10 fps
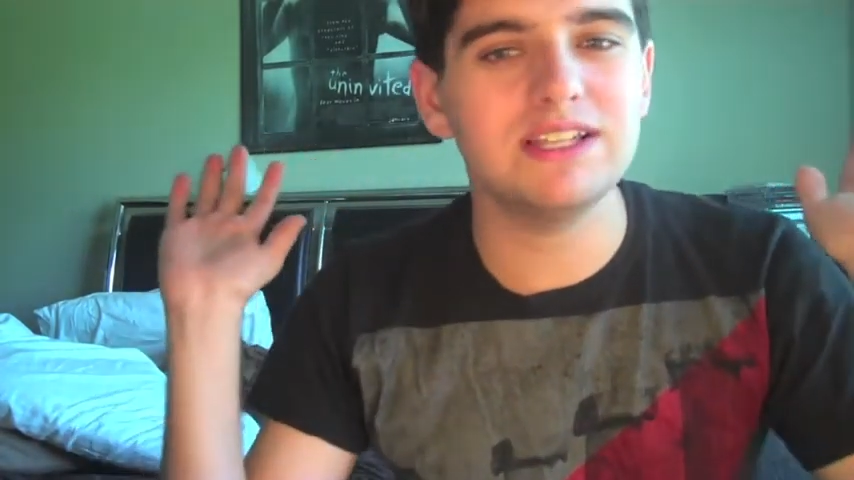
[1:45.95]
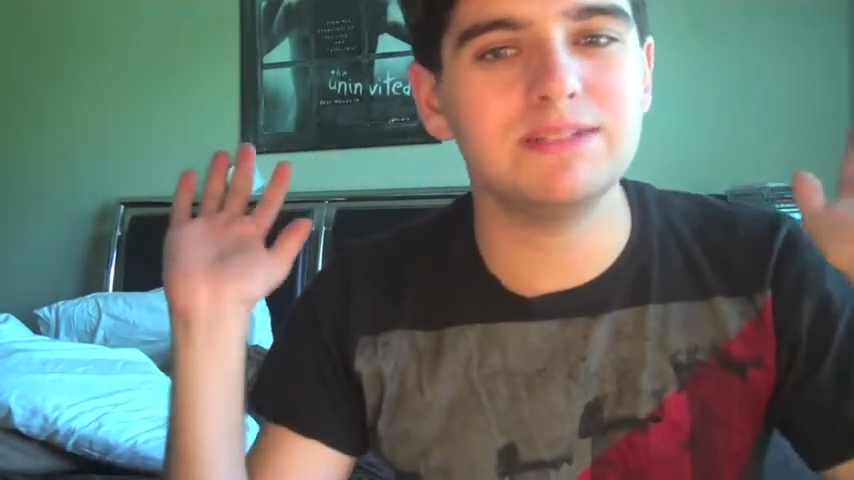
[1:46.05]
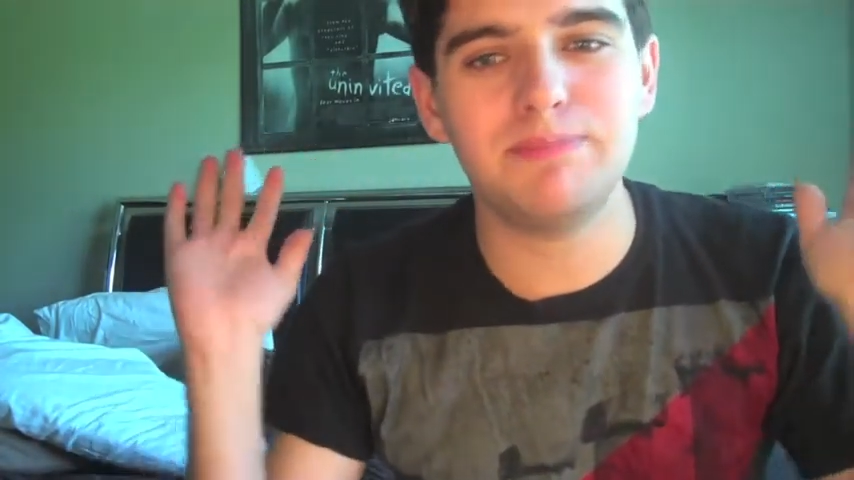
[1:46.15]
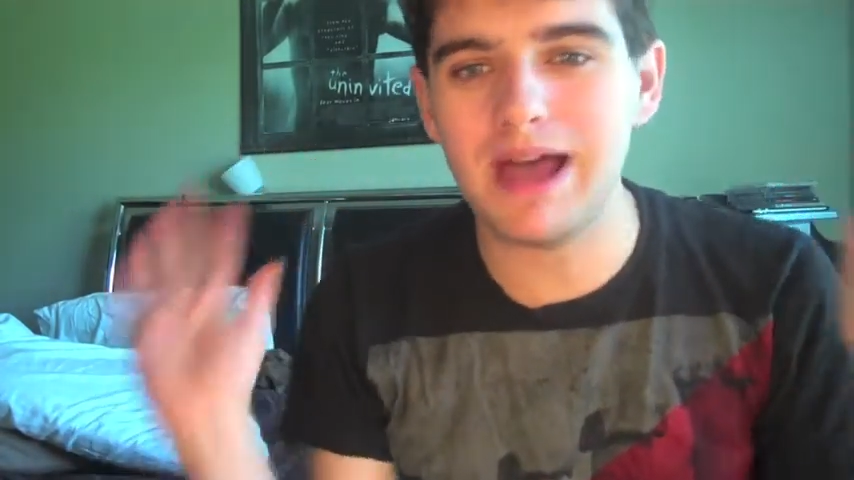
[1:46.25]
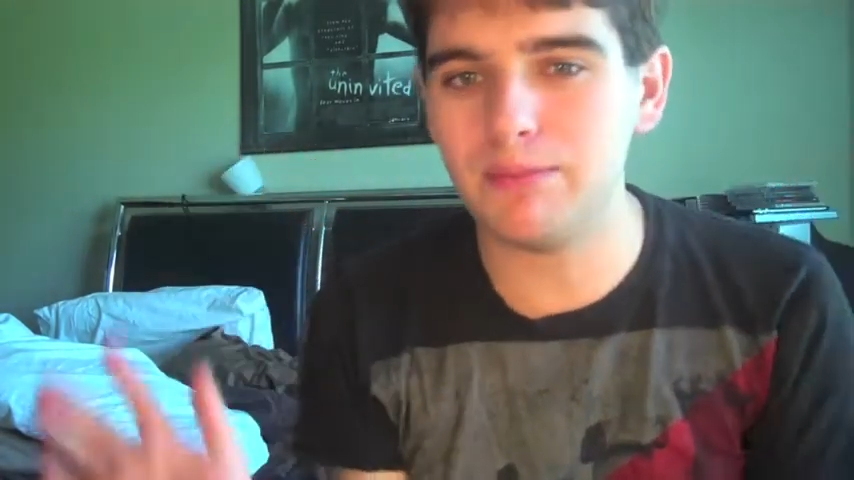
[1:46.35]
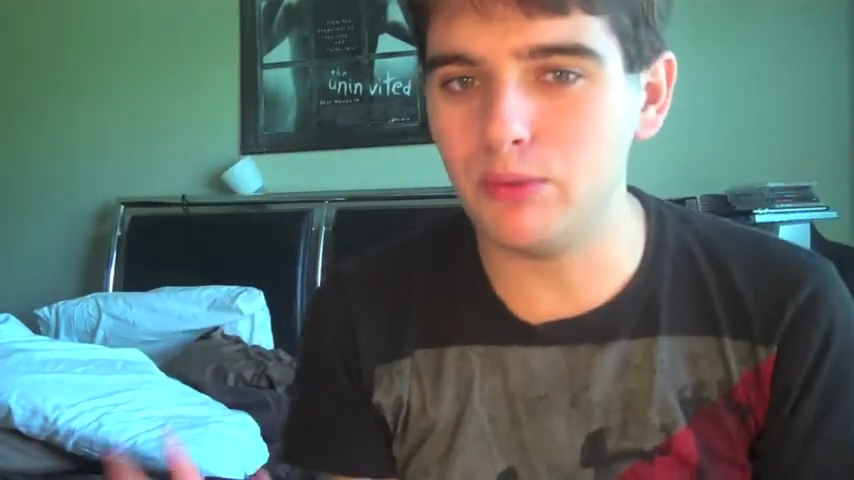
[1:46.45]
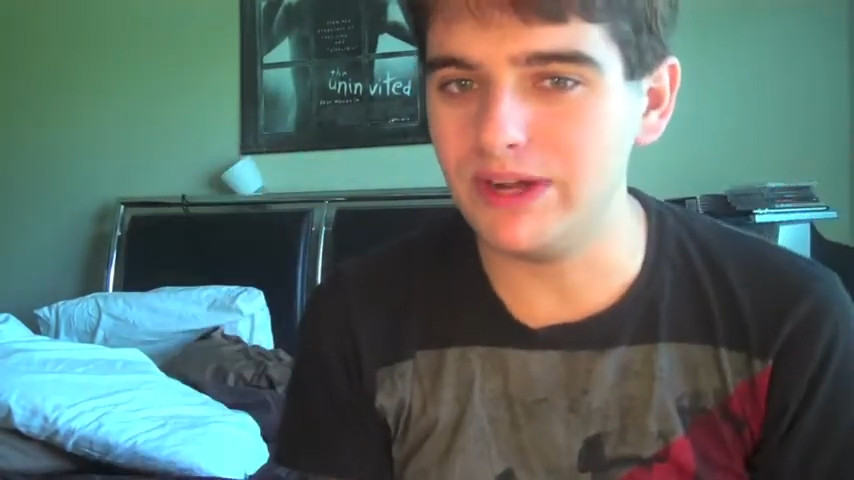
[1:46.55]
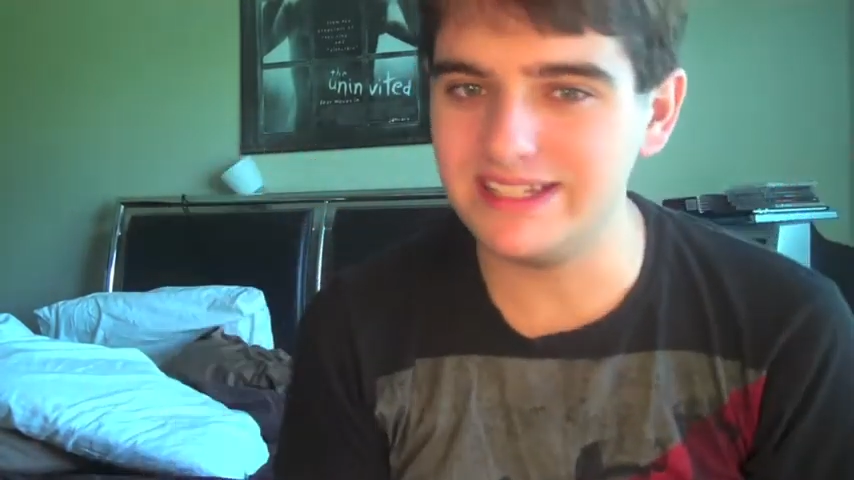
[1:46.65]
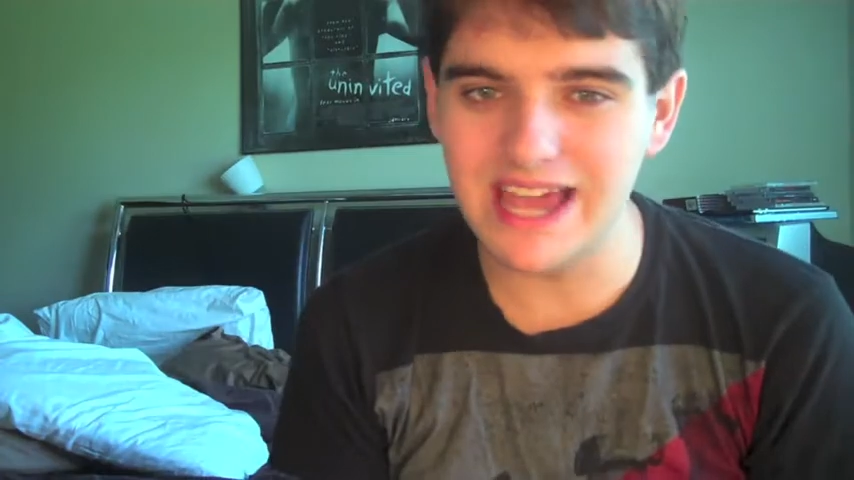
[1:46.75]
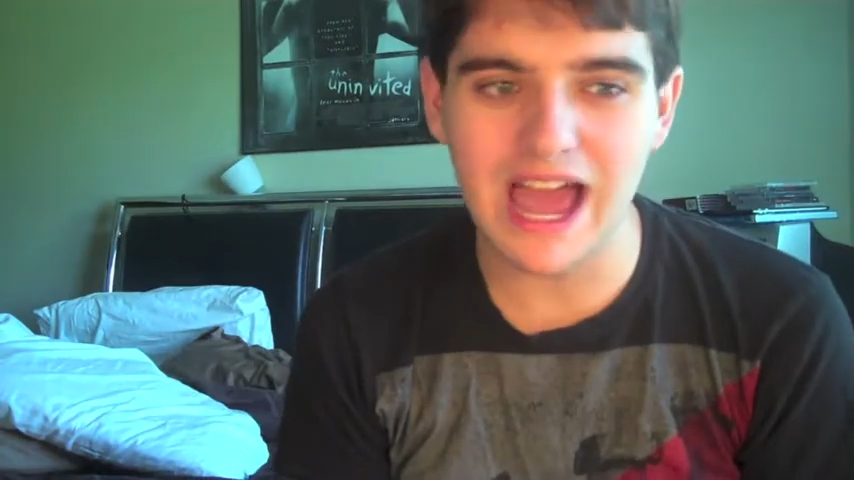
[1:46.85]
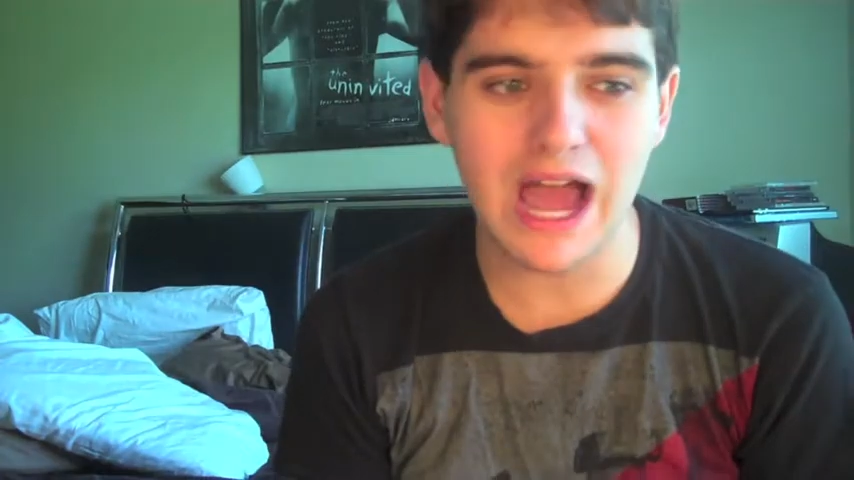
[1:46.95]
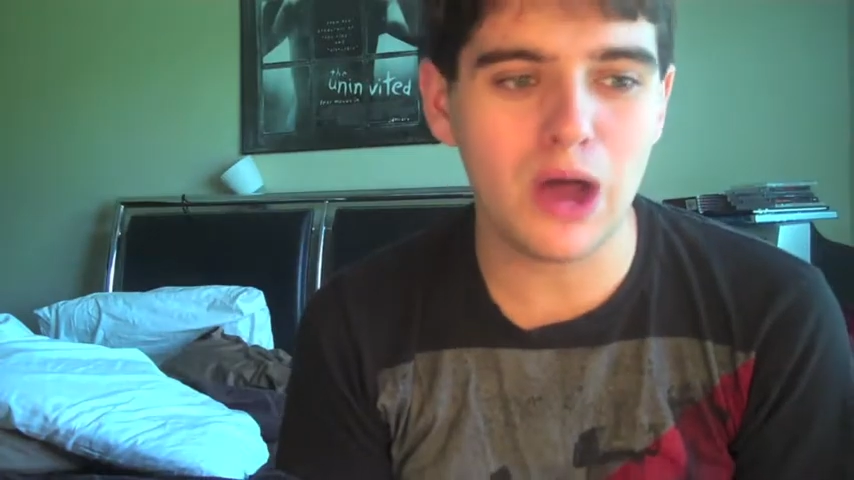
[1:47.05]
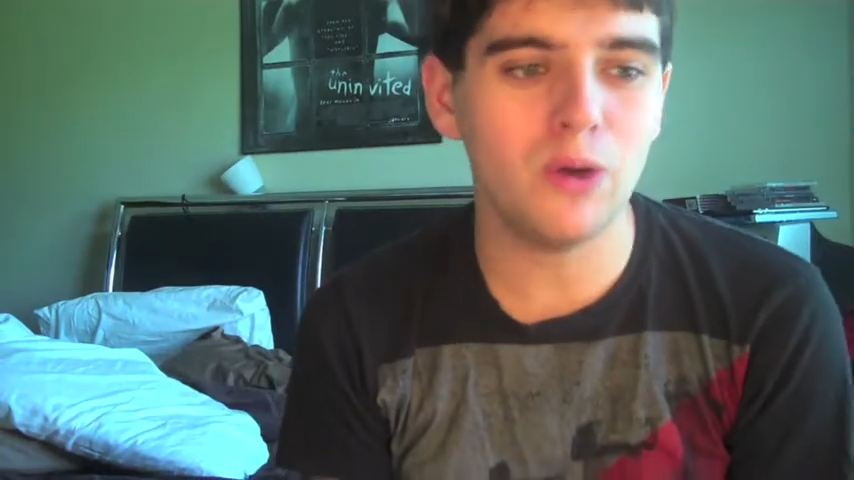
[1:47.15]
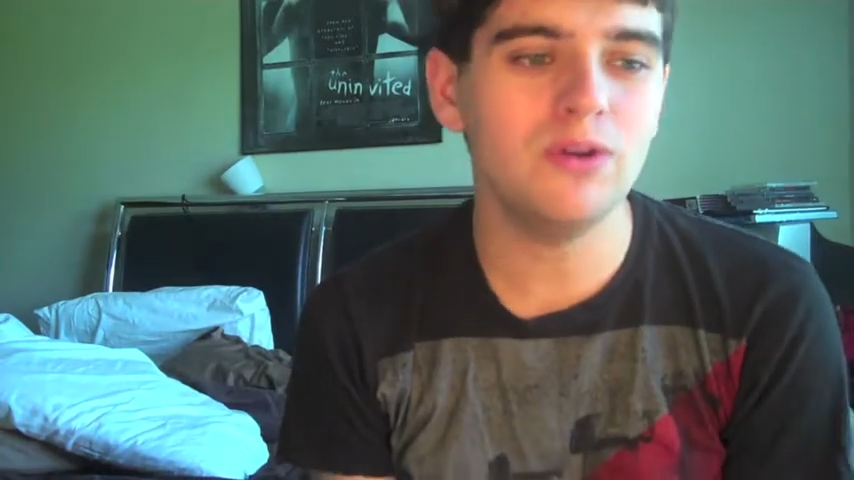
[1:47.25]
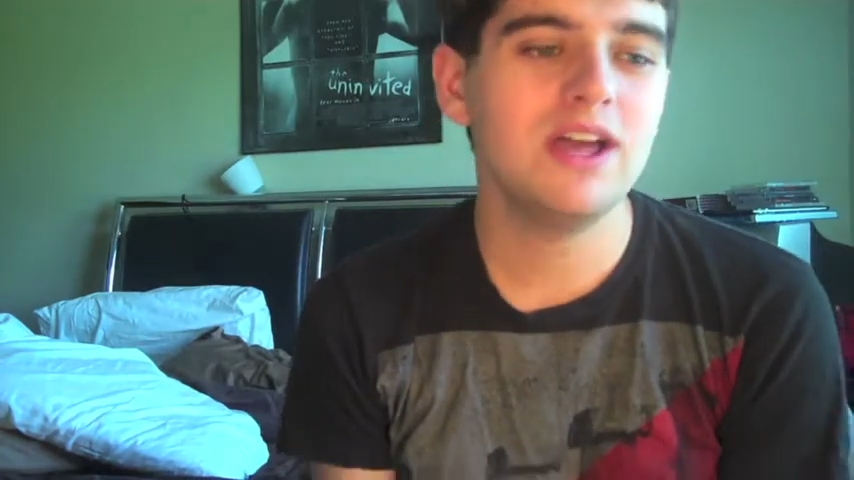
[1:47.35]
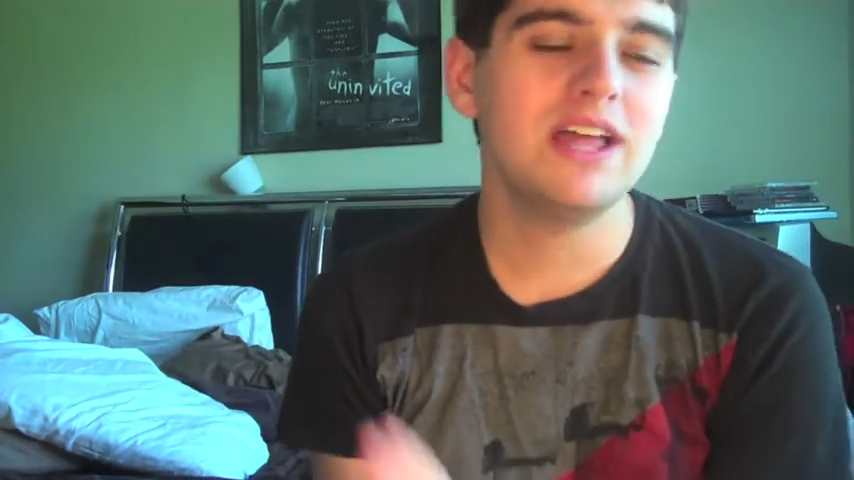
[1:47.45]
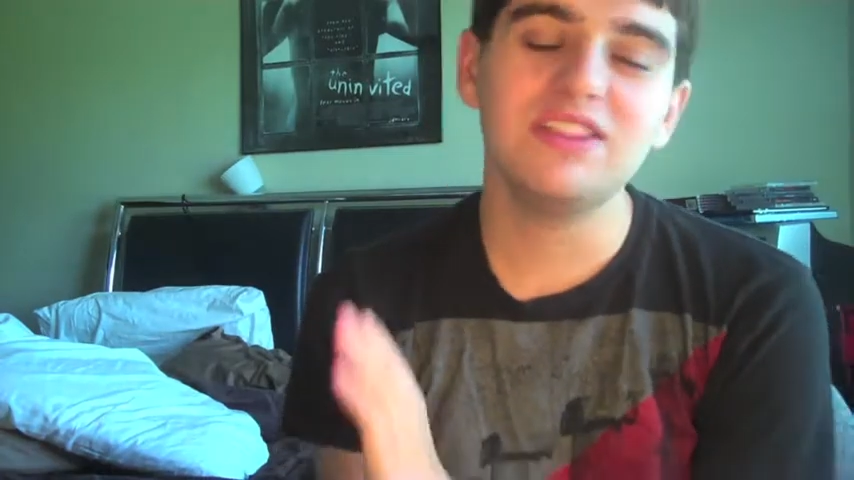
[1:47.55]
this bad boy down.